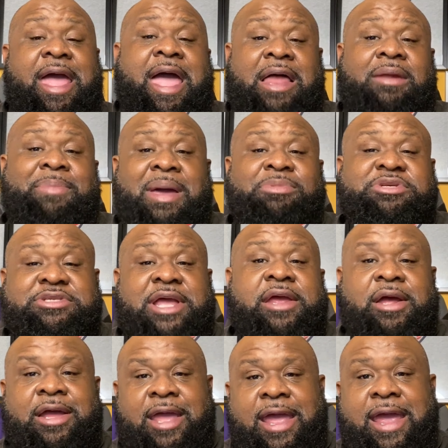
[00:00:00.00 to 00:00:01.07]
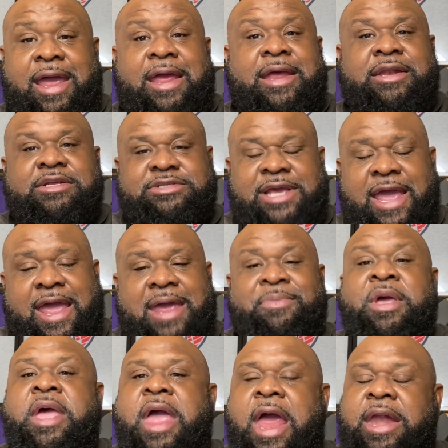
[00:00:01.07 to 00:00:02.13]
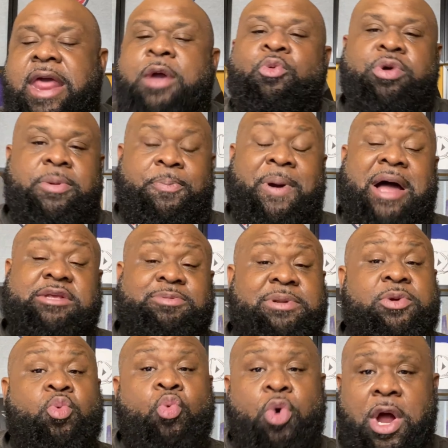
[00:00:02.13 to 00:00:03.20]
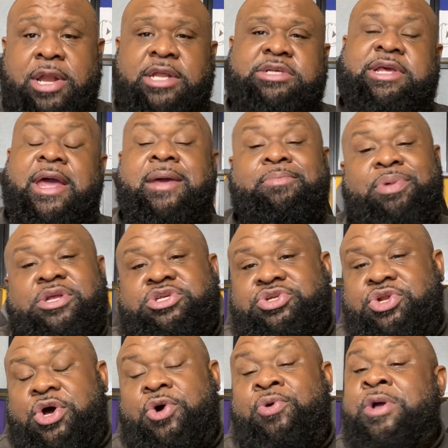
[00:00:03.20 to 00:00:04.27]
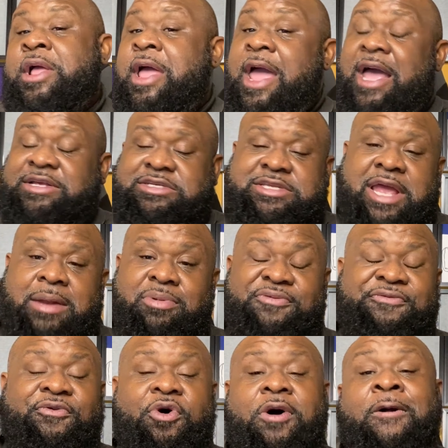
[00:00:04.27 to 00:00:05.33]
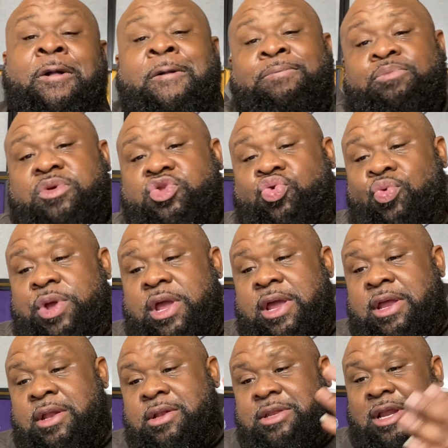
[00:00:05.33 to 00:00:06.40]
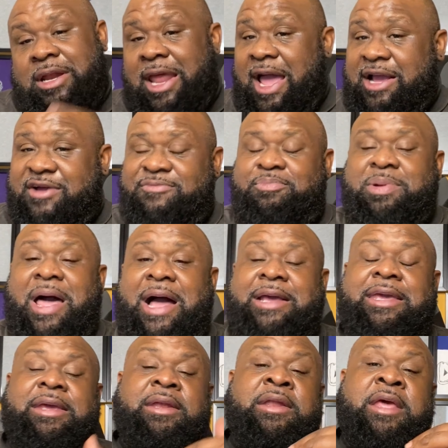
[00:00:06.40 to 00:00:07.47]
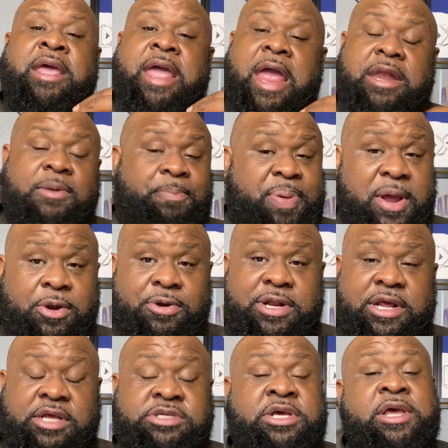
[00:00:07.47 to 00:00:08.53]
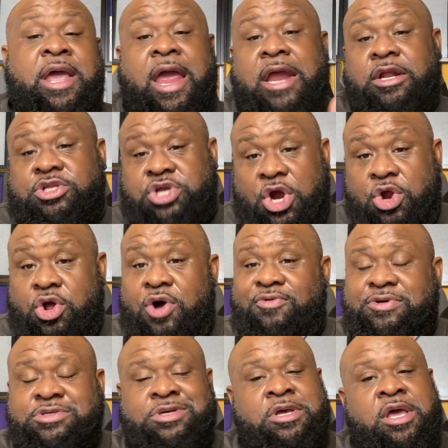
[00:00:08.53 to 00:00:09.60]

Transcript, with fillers: Alabama State ahead in this game, and they would have possibly won this game. But you know, as I stated before, between the lack of blocking and the penalties and the turnovers,